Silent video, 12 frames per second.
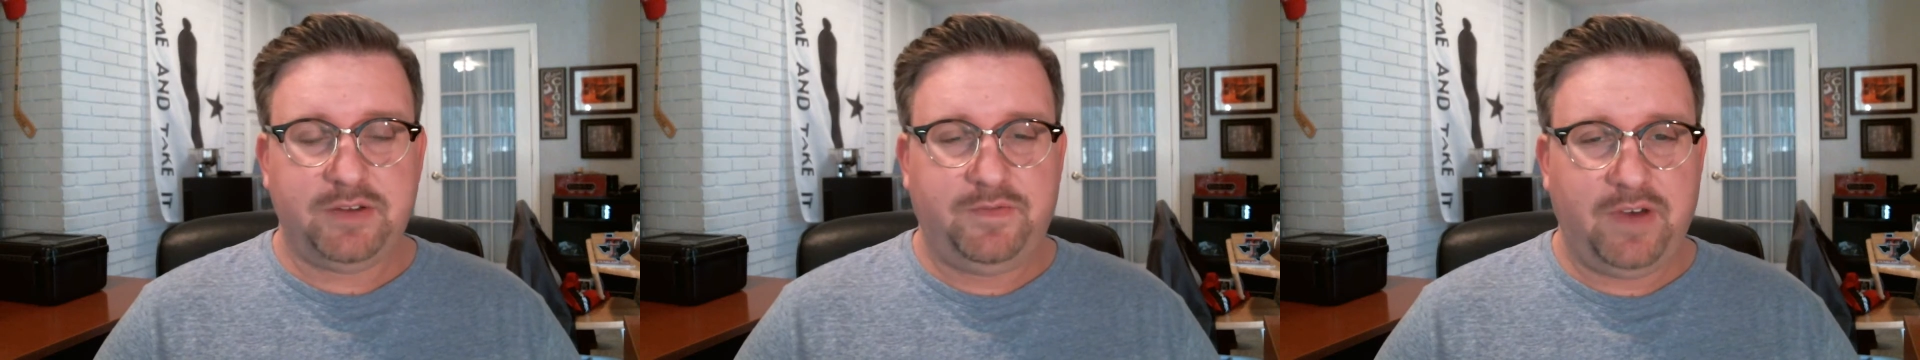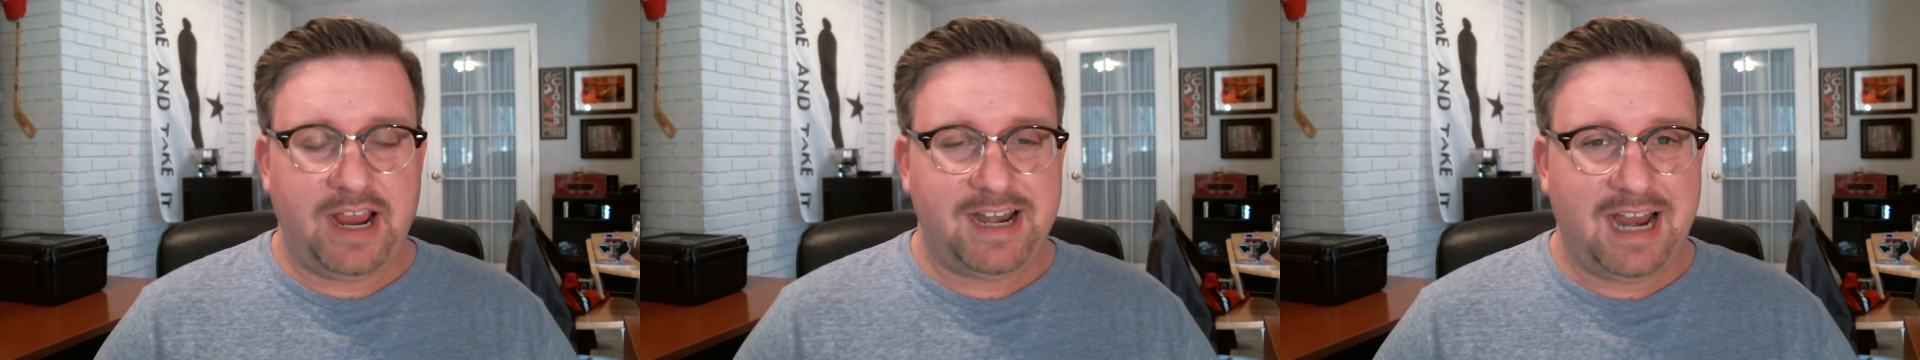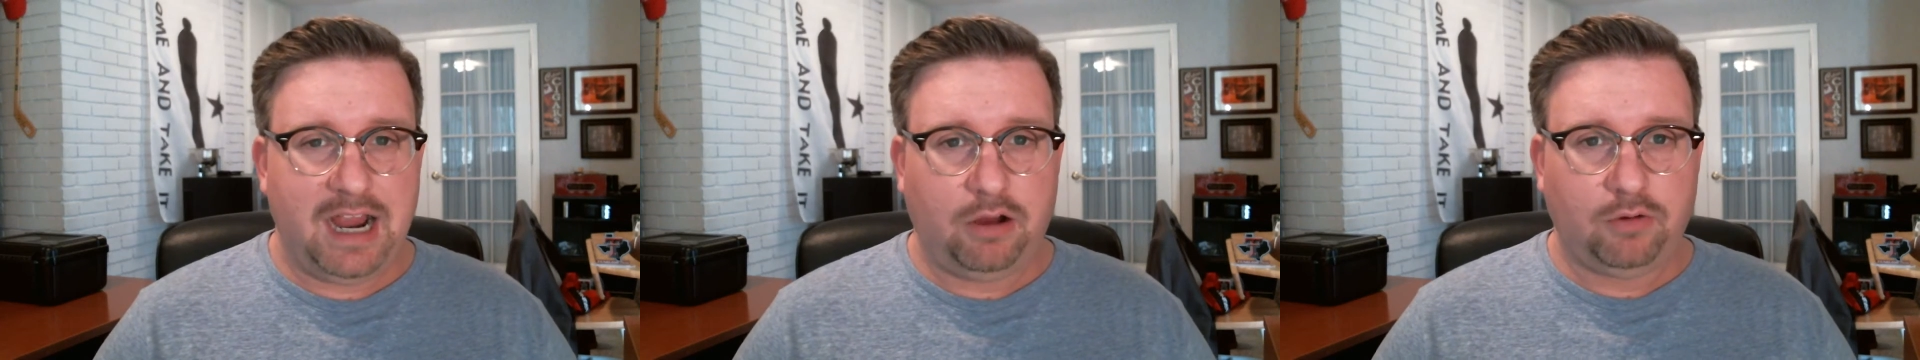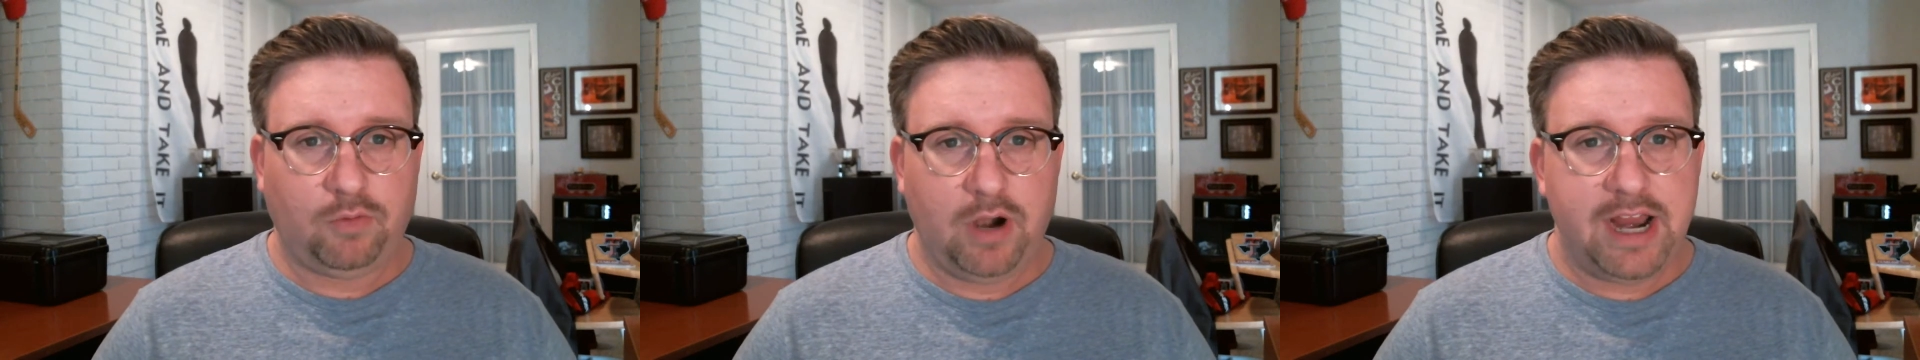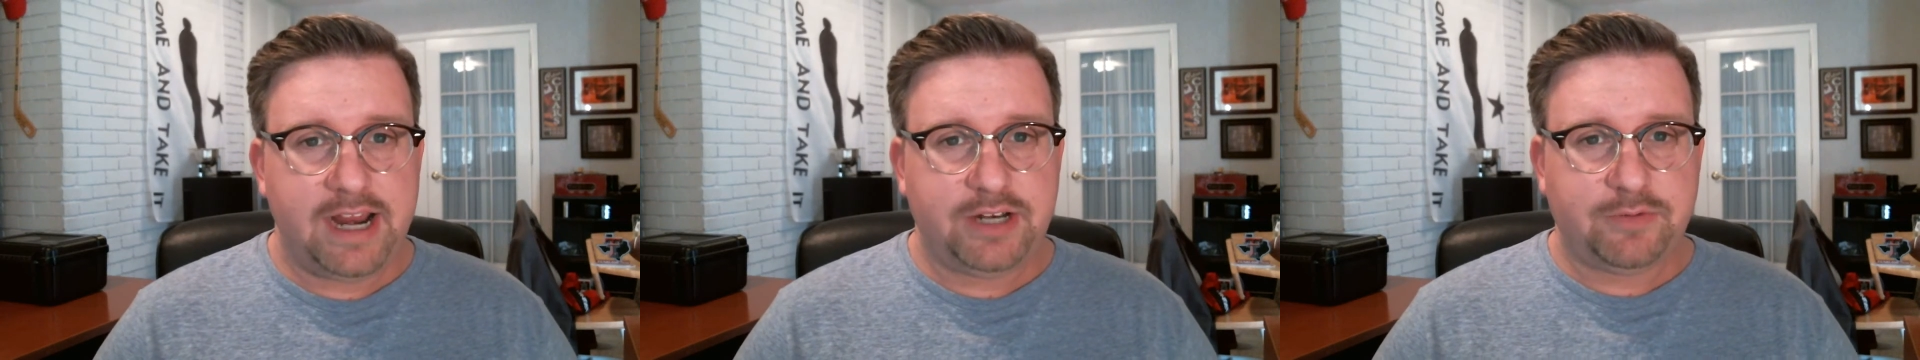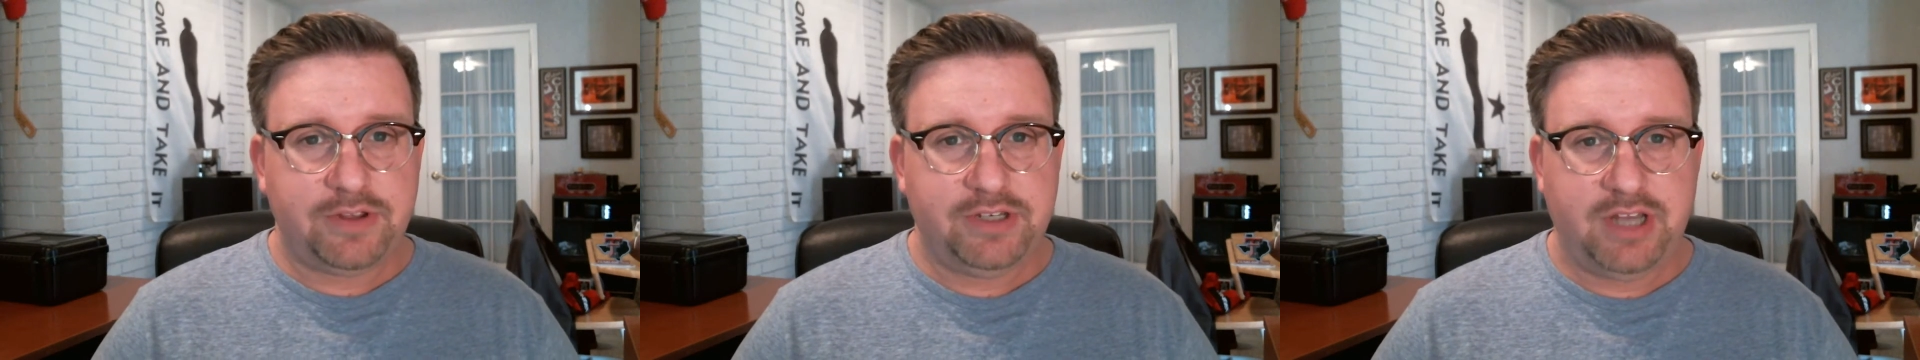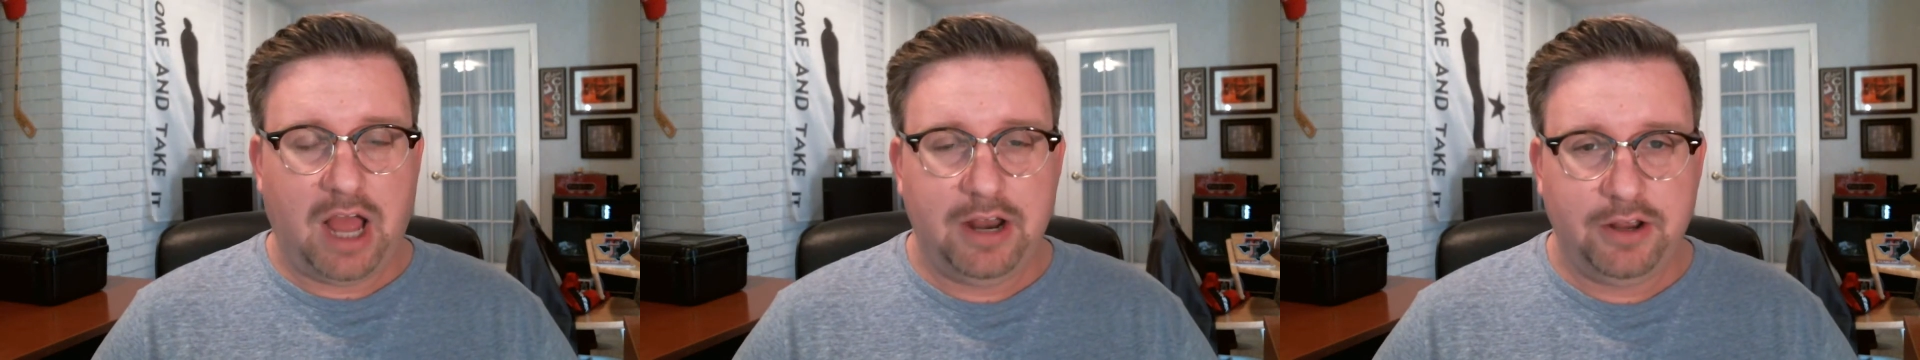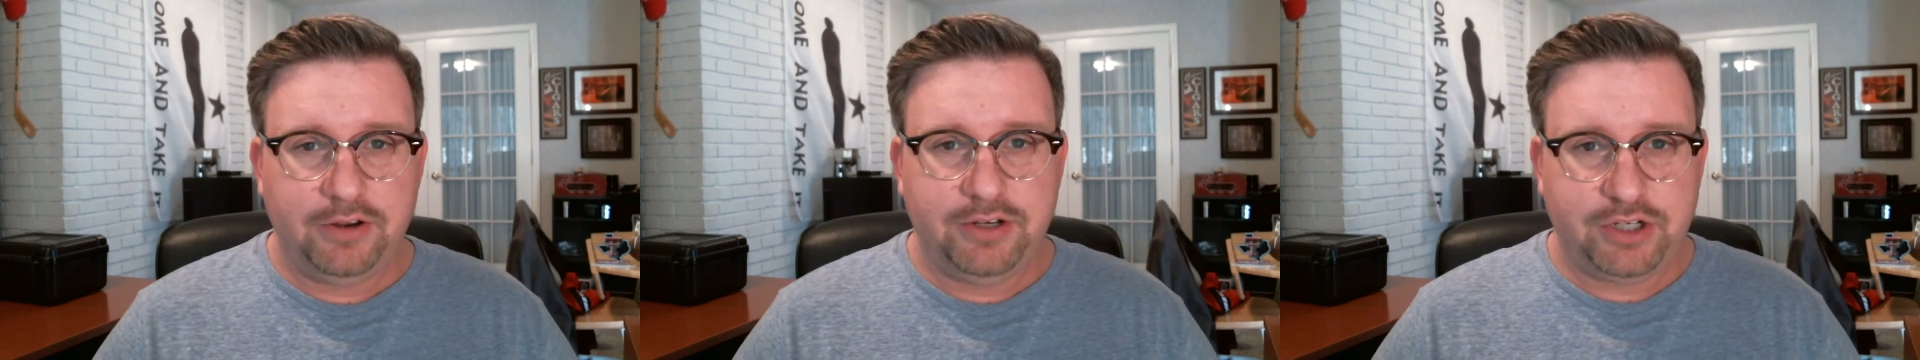to find outrage with
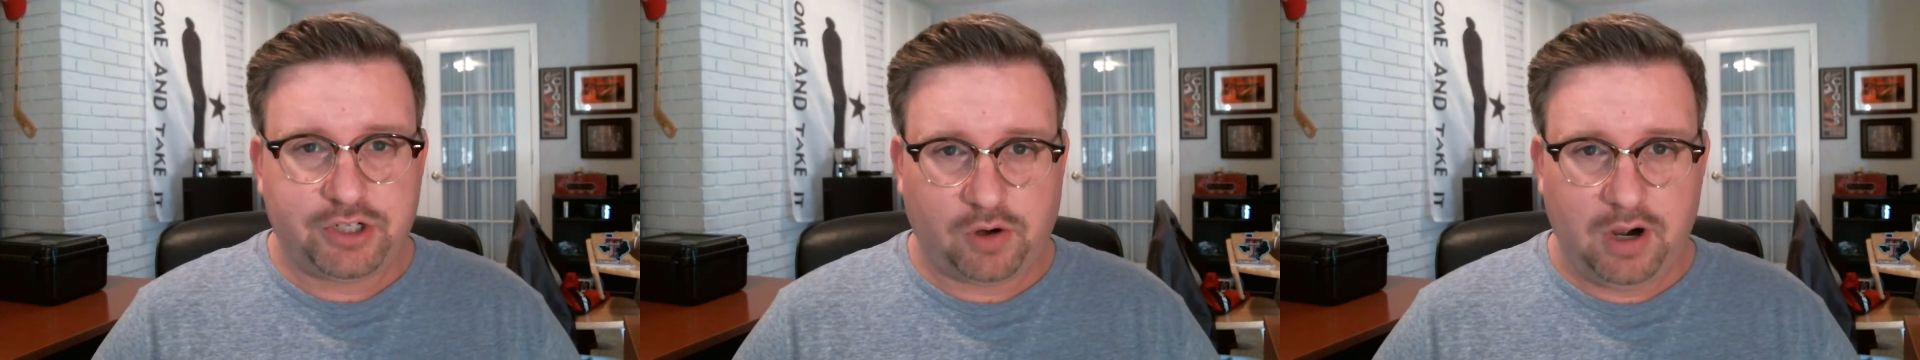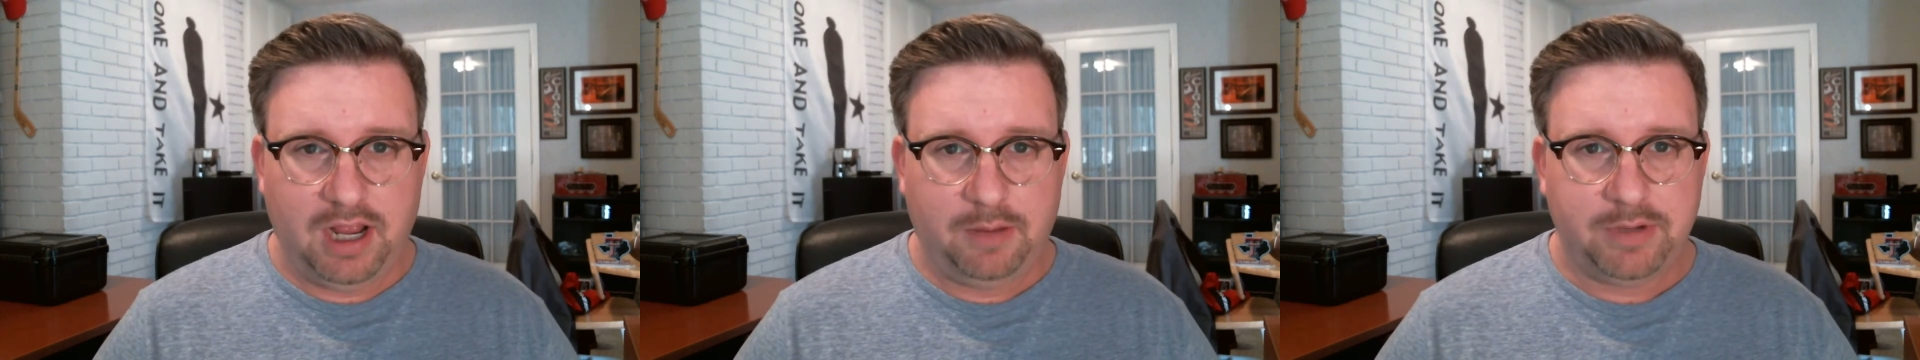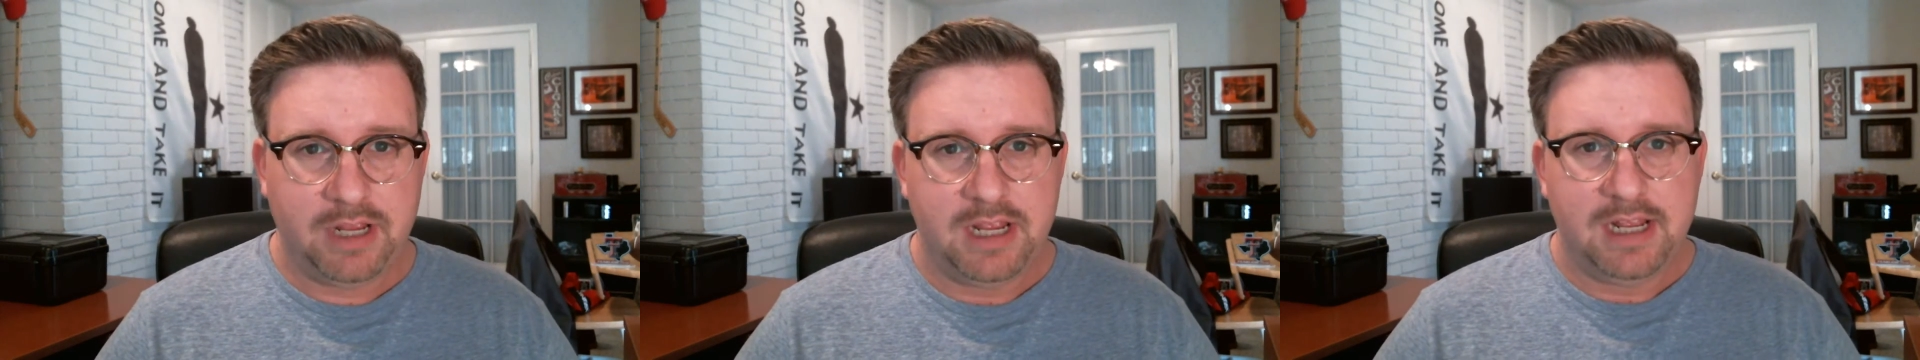Donald Trump